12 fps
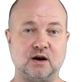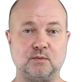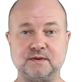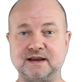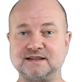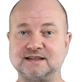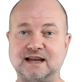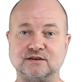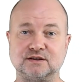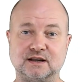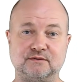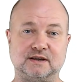with a
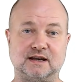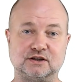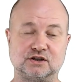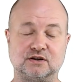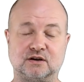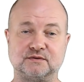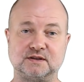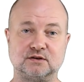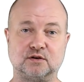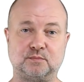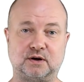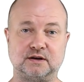standard deviation of
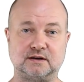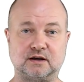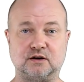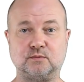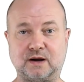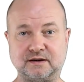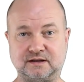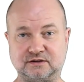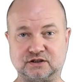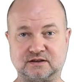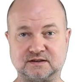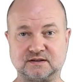0.91
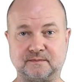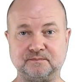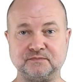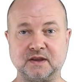inches.